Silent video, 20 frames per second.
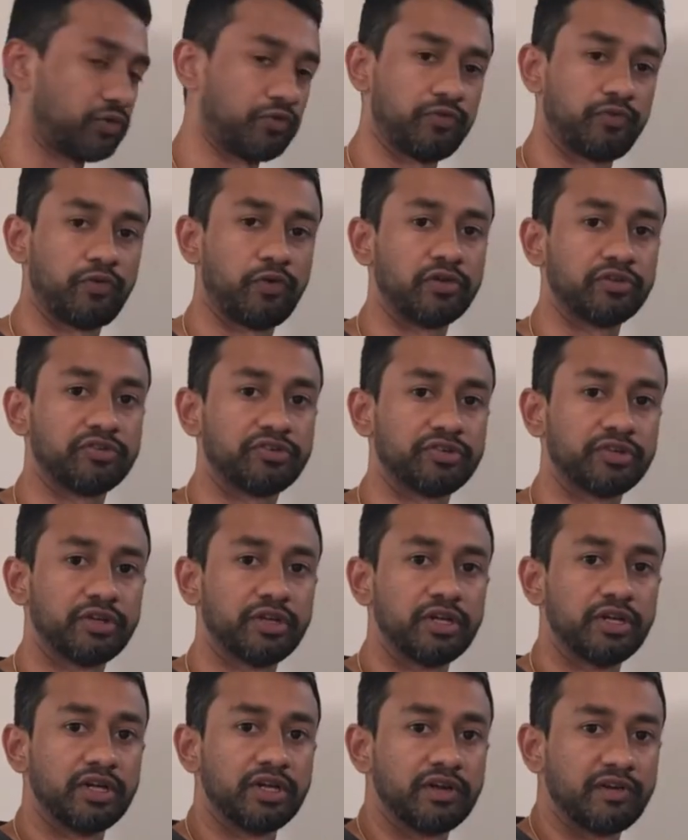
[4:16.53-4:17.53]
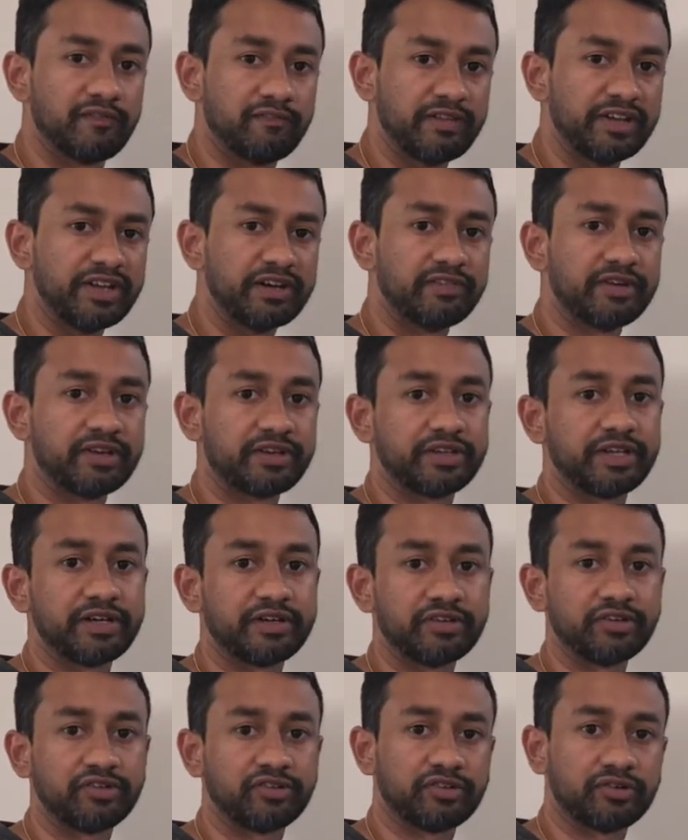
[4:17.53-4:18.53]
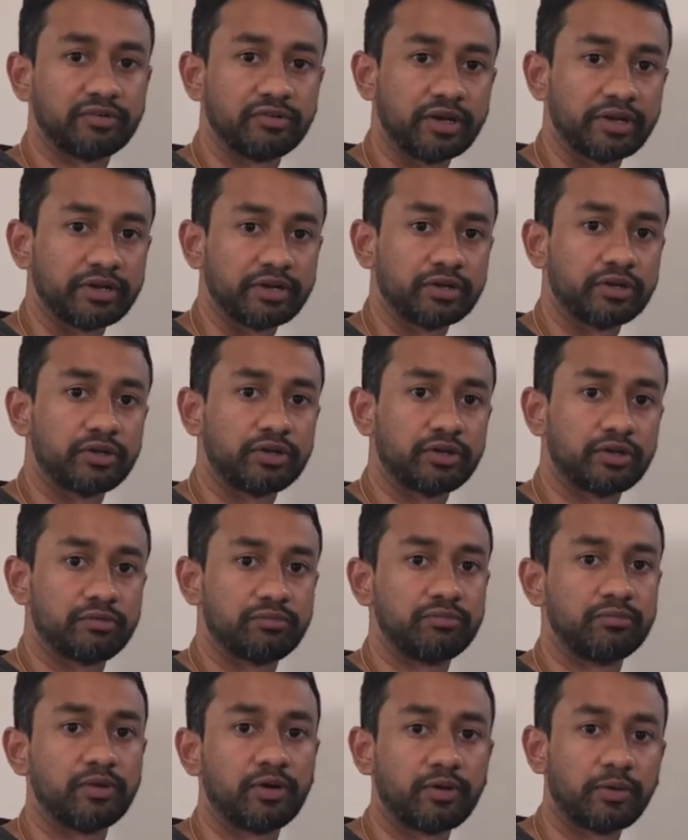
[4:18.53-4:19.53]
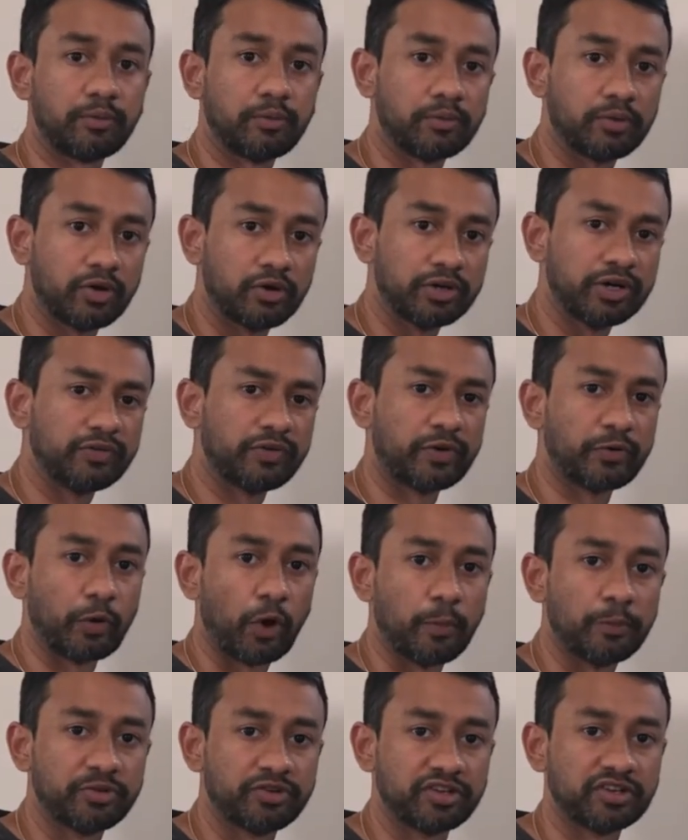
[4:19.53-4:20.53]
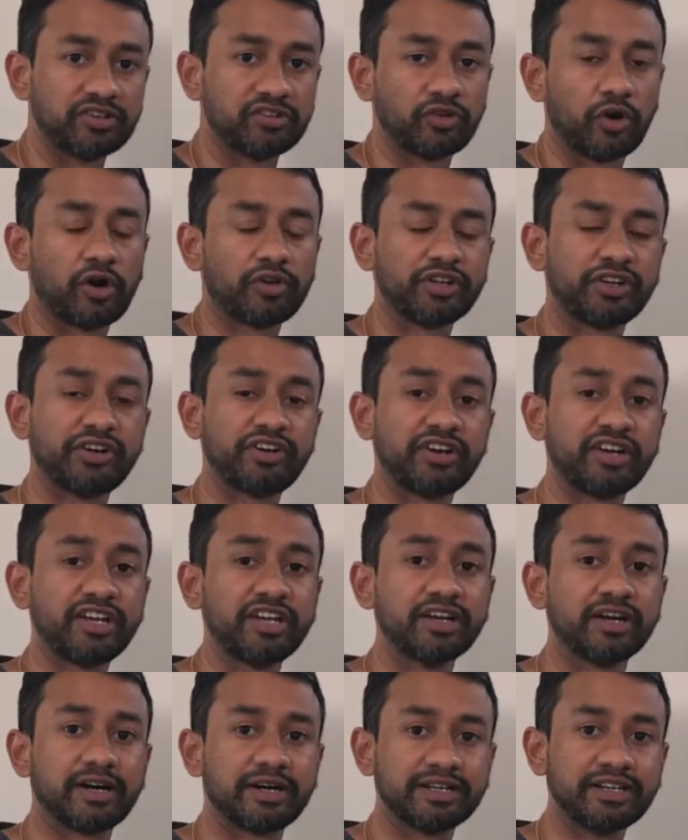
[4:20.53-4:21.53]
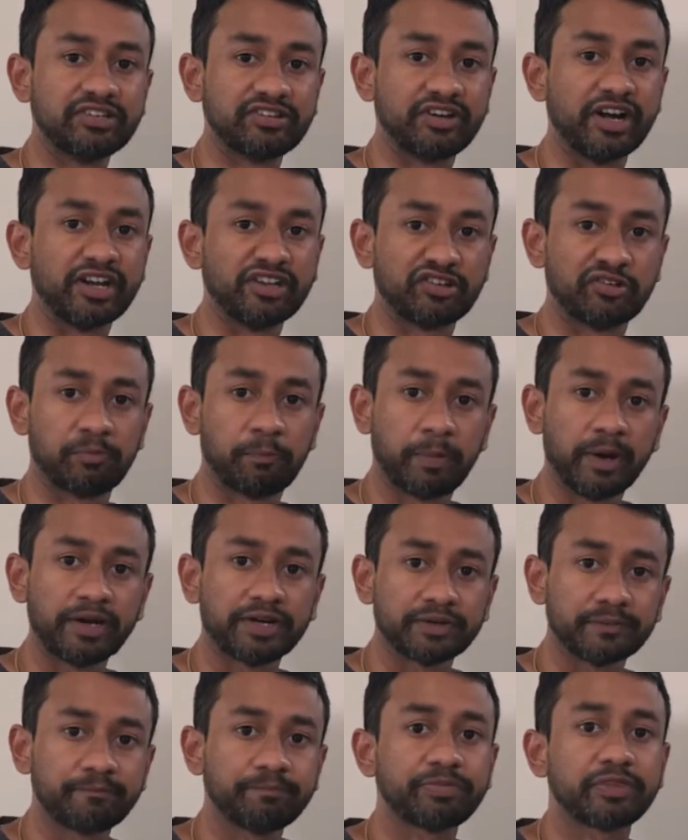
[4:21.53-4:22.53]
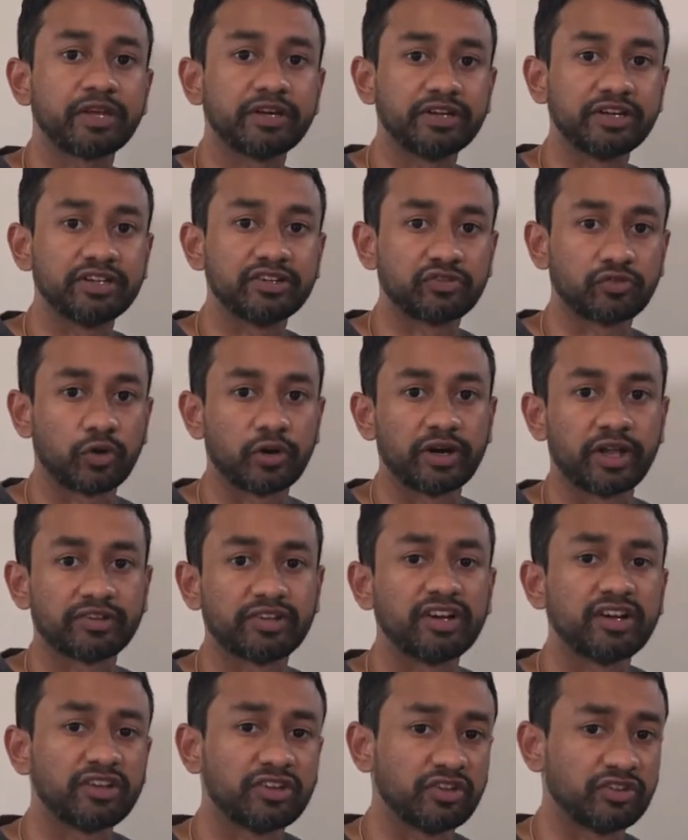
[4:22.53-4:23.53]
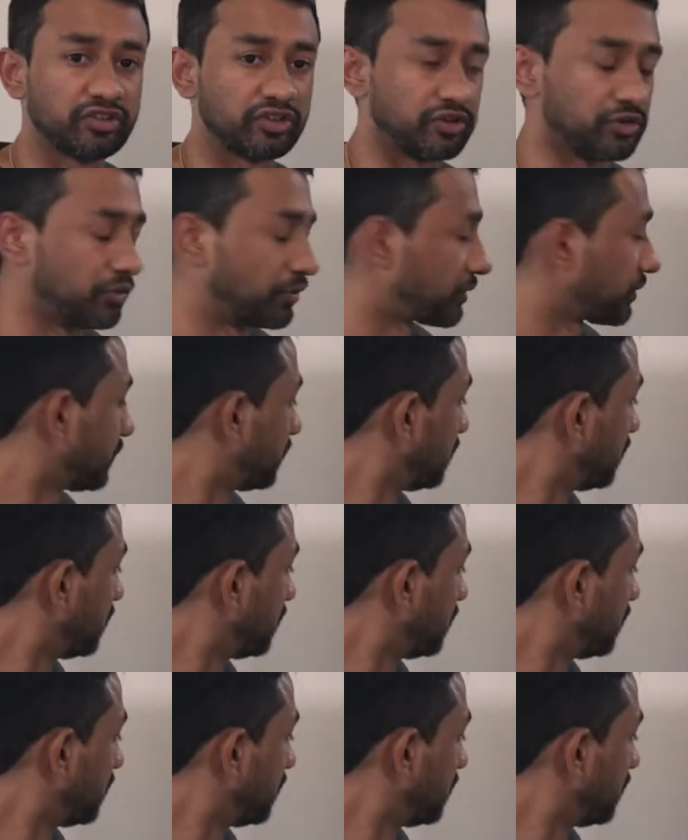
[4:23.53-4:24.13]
false. Whenever there is like a different options or the tree is getting split, it is called as a decision node.